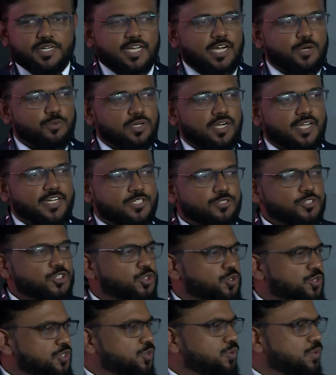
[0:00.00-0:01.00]
I would like to
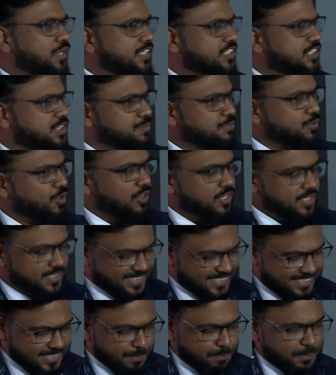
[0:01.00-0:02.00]
show you a small
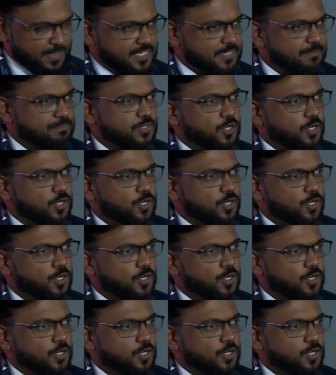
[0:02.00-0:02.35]
snippet